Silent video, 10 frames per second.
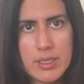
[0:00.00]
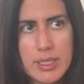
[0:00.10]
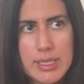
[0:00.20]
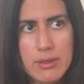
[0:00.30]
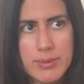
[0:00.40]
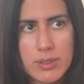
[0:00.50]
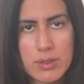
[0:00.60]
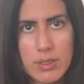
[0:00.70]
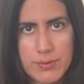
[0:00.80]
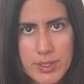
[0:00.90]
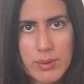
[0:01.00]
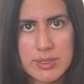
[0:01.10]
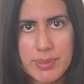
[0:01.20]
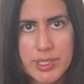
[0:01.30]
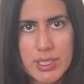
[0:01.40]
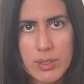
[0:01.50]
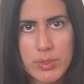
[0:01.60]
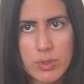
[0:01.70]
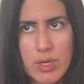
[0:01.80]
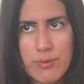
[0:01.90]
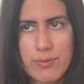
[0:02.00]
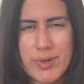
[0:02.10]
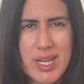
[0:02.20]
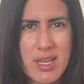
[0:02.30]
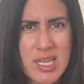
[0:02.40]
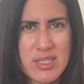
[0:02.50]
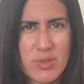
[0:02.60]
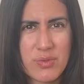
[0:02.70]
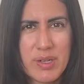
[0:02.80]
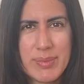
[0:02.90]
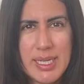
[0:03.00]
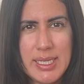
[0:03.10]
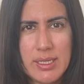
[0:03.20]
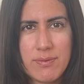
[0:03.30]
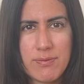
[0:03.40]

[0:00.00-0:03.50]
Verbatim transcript: a little bit uncomfortable especially when you have friends or family